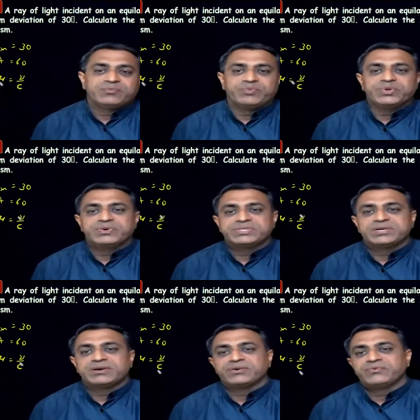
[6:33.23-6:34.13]
mu is
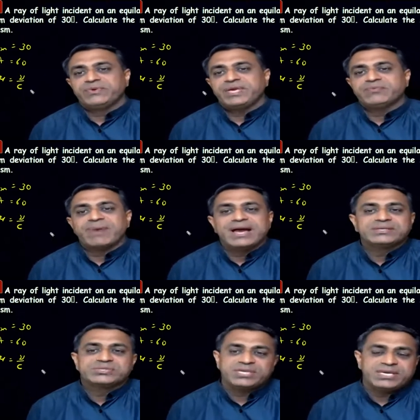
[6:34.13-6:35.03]
equal to V by
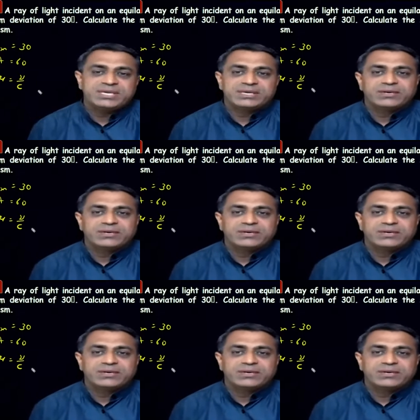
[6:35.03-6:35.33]
C.